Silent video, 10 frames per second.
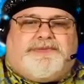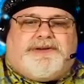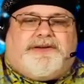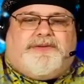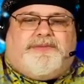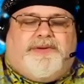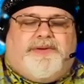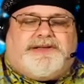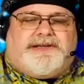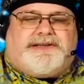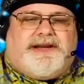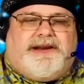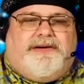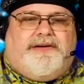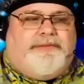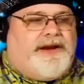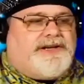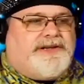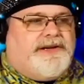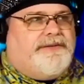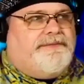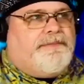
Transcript: particular point is just that you know I'm actually